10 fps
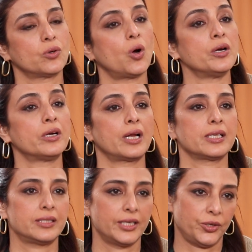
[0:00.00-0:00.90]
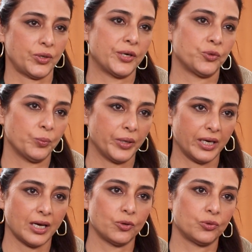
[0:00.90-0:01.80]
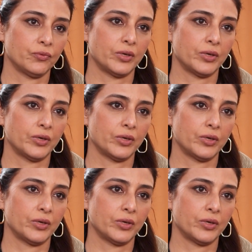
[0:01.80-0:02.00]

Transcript: contrast that you had to bring out.